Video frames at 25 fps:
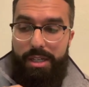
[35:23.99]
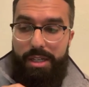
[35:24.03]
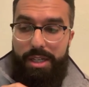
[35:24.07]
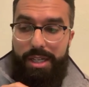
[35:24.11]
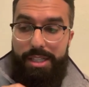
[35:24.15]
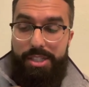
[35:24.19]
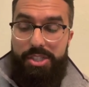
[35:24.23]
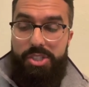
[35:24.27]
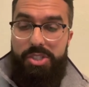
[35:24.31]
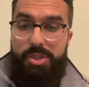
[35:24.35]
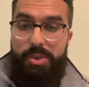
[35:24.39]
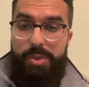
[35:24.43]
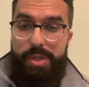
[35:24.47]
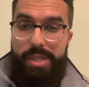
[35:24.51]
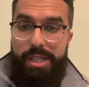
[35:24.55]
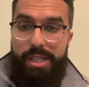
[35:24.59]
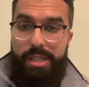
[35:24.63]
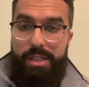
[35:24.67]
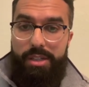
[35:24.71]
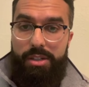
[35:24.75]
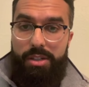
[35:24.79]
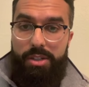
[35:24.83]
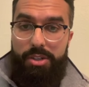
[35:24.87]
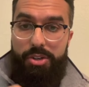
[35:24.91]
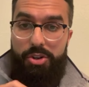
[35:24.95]

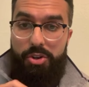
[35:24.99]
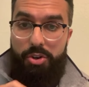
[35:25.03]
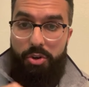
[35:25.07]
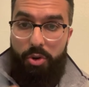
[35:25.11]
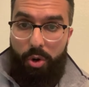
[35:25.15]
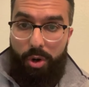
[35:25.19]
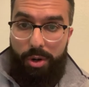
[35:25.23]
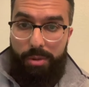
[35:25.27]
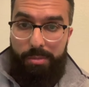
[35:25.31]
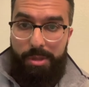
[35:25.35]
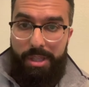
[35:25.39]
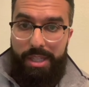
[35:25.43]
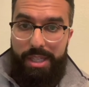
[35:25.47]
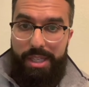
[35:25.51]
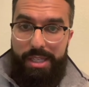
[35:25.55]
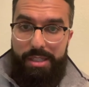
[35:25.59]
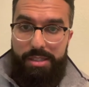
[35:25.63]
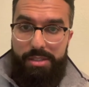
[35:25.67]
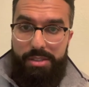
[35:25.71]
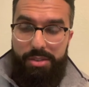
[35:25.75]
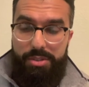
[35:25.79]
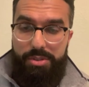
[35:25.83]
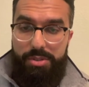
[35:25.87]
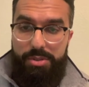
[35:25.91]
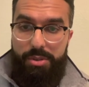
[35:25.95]
excreting normally
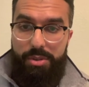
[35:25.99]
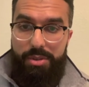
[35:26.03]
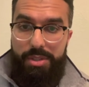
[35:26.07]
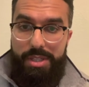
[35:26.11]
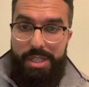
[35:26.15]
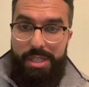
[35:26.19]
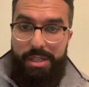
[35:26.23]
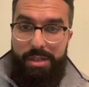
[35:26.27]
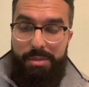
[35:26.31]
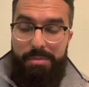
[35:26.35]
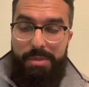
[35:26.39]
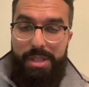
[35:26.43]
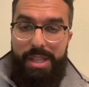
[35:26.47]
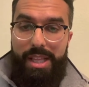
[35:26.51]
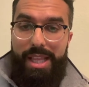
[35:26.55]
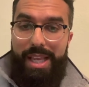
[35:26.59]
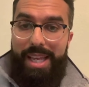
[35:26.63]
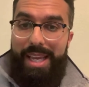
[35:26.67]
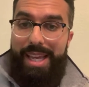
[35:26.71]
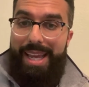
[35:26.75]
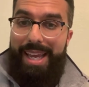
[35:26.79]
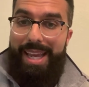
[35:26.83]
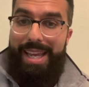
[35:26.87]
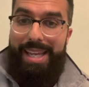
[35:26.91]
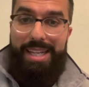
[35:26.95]
into the duodenum,
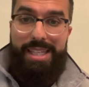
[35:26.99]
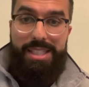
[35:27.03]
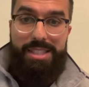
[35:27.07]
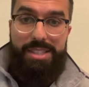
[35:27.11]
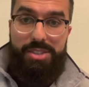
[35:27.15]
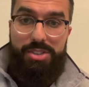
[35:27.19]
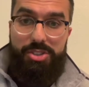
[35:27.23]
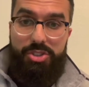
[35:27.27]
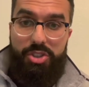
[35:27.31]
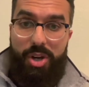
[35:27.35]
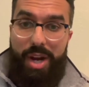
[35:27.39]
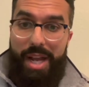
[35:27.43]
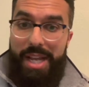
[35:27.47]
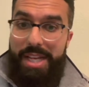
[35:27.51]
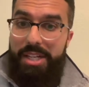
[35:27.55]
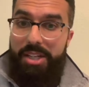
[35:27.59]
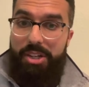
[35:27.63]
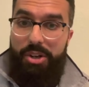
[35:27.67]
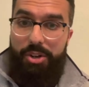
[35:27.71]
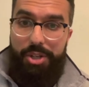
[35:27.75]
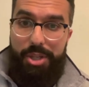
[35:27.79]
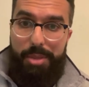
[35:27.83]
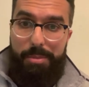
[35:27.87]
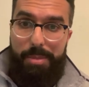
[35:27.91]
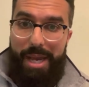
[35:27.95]
and it's trying to
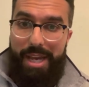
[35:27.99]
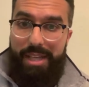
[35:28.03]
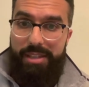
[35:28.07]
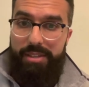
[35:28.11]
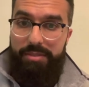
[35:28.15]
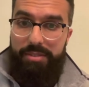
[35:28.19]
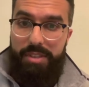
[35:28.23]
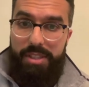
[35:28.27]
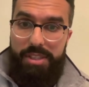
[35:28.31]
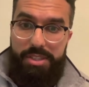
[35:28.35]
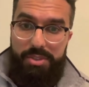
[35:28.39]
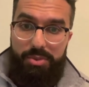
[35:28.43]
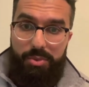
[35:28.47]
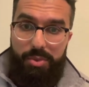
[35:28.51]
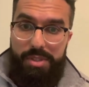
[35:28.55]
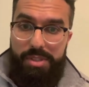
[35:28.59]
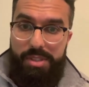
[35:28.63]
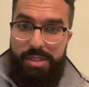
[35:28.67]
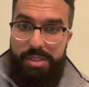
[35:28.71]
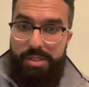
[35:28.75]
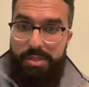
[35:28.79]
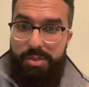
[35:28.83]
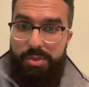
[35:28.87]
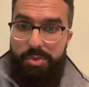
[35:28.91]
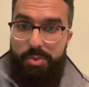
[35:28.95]
go to the path of least
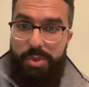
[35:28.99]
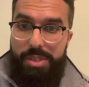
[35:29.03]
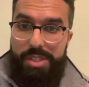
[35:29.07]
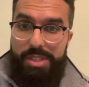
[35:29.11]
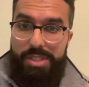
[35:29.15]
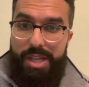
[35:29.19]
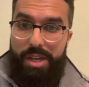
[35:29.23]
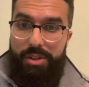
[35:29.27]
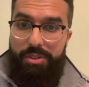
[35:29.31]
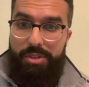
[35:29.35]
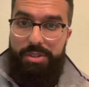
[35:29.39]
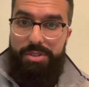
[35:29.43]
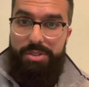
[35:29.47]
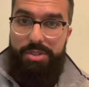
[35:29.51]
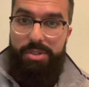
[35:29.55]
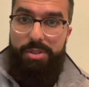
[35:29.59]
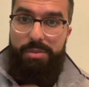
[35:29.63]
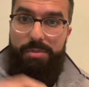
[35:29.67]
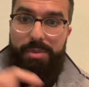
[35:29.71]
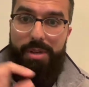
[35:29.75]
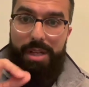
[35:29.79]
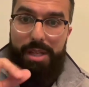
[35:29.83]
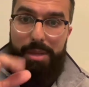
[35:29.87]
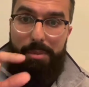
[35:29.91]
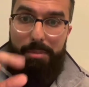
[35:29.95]
resistance, which is out the
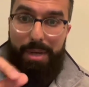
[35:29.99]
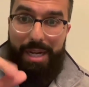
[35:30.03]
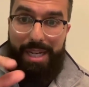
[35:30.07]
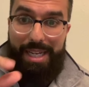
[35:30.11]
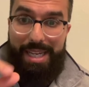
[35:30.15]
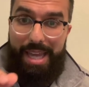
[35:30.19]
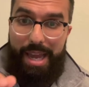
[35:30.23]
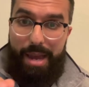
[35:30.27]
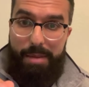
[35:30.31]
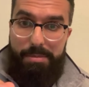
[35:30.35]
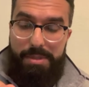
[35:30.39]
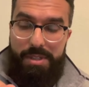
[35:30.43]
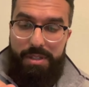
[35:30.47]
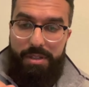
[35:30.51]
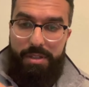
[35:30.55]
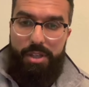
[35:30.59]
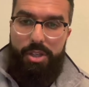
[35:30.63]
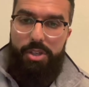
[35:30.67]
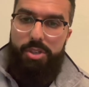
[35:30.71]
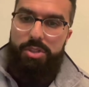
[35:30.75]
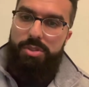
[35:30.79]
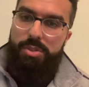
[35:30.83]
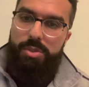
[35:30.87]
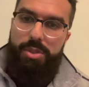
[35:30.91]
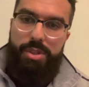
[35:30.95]
tube, but I capped it.
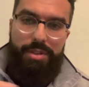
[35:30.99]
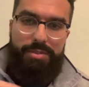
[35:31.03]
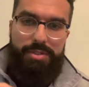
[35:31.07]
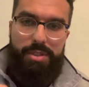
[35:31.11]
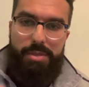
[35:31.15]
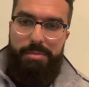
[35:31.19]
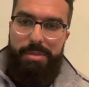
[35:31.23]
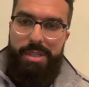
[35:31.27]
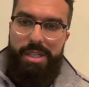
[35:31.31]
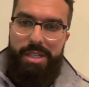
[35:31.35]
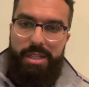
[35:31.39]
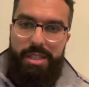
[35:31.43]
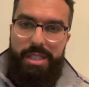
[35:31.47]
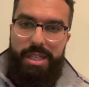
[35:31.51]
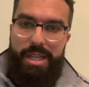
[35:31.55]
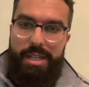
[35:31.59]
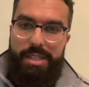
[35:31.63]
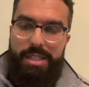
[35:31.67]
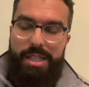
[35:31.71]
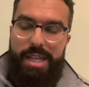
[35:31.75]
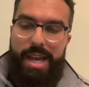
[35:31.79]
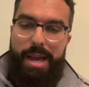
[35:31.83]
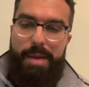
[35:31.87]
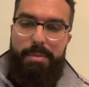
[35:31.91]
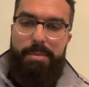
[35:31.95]
So you have to immediately
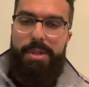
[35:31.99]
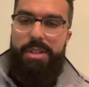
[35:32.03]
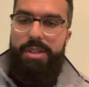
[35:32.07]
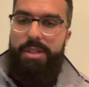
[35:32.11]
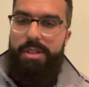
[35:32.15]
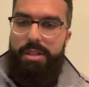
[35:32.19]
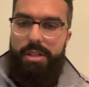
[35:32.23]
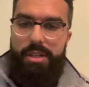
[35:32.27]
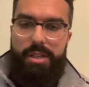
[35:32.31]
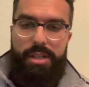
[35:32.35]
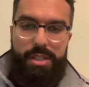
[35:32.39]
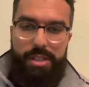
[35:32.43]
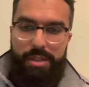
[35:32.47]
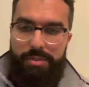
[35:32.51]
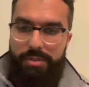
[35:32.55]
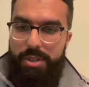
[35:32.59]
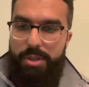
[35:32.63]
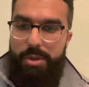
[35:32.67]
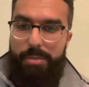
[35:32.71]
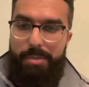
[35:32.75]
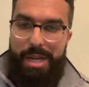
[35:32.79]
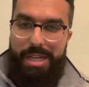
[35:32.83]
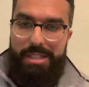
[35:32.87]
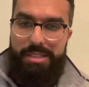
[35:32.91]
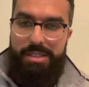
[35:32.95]
uncap it. You have to
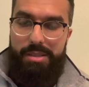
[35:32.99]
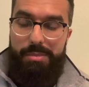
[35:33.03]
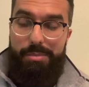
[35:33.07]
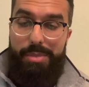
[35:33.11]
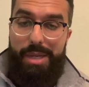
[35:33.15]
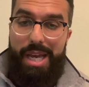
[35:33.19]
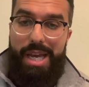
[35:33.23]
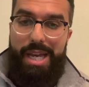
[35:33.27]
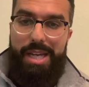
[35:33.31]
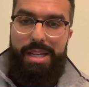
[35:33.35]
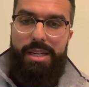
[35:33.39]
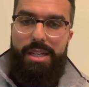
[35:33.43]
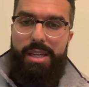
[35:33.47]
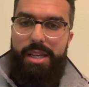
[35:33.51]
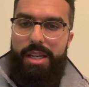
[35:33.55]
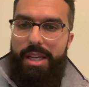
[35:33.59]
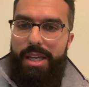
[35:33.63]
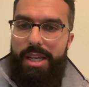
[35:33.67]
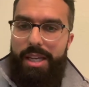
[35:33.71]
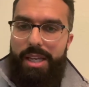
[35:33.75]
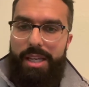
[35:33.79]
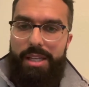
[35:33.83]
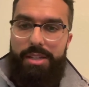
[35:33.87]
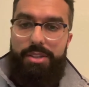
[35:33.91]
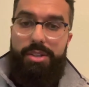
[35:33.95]
go back to the bag,
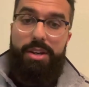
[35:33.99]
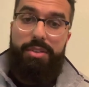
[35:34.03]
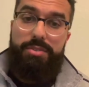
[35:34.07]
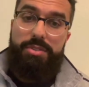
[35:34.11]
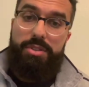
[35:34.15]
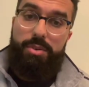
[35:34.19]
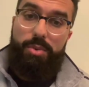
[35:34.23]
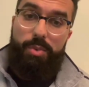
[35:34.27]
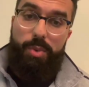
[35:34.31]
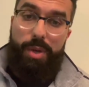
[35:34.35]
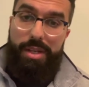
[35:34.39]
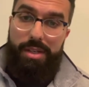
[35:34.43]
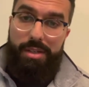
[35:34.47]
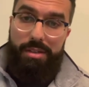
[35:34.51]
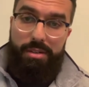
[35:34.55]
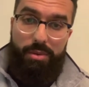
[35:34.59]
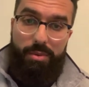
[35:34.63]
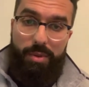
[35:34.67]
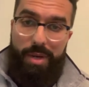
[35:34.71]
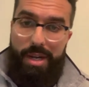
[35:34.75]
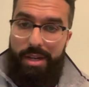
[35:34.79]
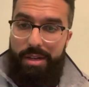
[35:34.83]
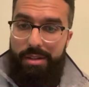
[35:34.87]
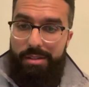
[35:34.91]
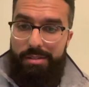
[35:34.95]
and you have to wait
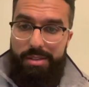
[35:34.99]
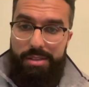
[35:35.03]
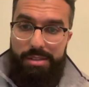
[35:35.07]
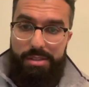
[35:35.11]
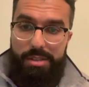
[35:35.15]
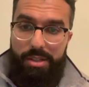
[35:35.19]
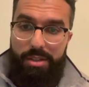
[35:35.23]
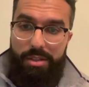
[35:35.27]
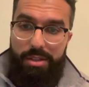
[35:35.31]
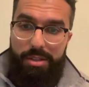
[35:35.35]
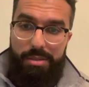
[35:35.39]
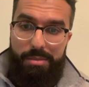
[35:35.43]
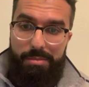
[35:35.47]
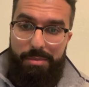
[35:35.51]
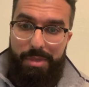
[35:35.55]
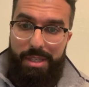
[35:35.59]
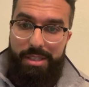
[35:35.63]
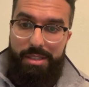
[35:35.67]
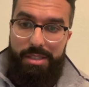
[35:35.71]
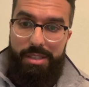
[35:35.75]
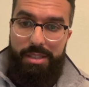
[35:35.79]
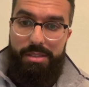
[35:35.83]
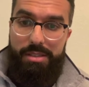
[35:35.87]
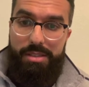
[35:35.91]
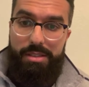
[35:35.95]
around until he may
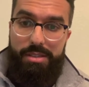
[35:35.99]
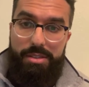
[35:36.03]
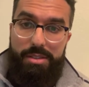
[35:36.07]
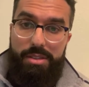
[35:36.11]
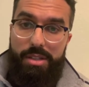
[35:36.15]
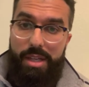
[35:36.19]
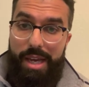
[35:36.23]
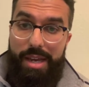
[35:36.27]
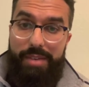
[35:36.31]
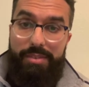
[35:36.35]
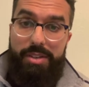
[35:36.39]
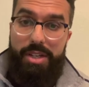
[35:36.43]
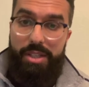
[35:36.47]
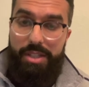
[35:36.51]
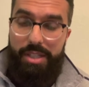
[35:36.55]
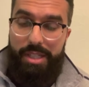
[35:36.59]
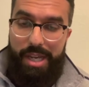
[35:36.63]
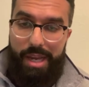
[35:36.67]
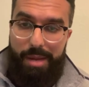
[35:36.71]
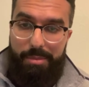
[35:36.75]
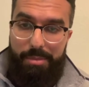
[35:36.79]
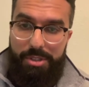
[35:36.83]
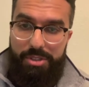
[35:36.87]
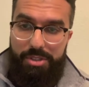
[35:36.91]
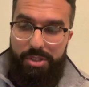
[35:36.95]
need to have another
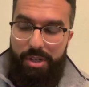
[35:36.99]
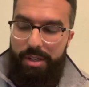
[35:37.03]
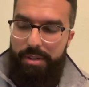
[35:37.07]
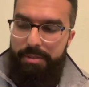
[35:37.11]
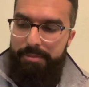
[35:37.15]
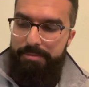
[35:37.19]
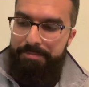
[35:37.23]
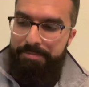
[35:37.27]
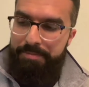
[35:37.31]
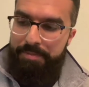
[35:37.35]
capping trial.